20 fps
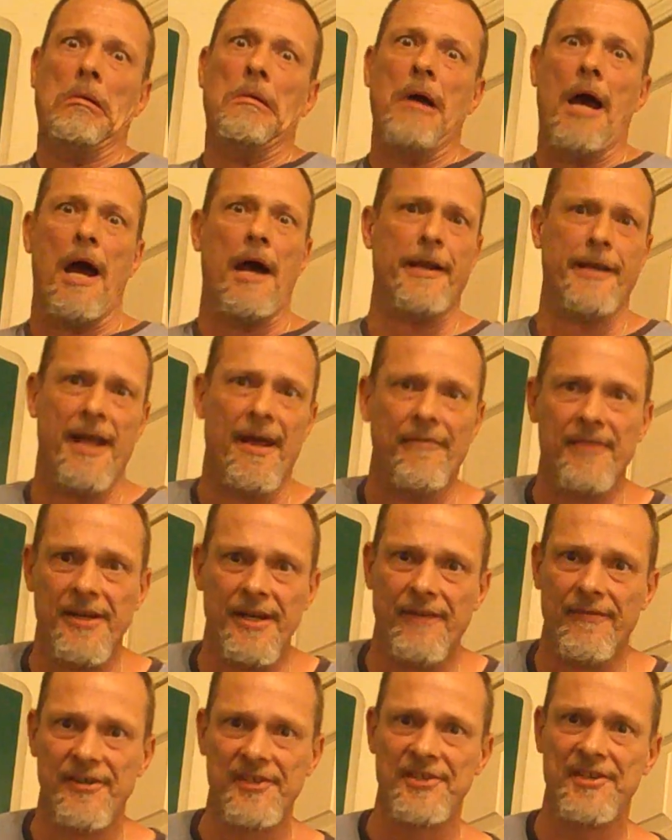I haven't
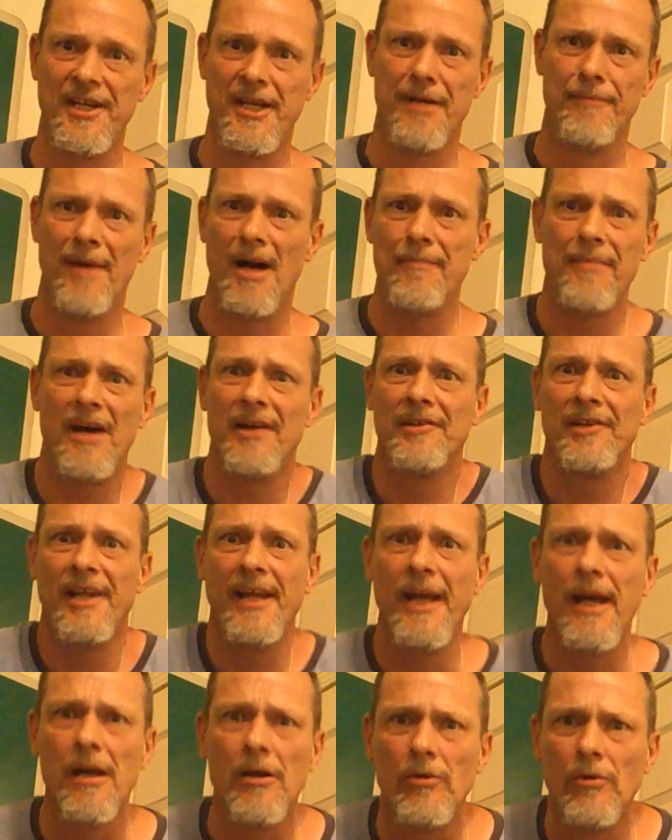even seen him up on
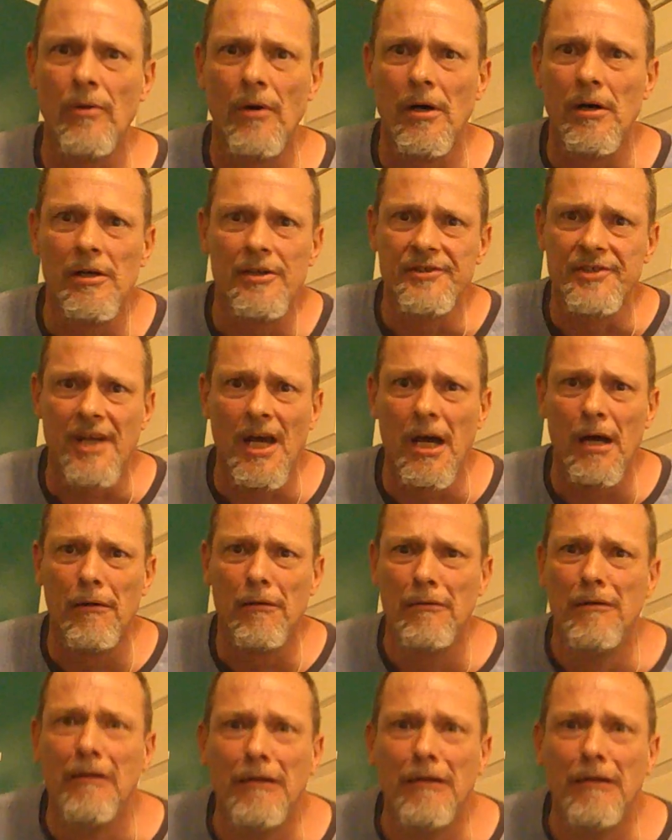legal walls, yo.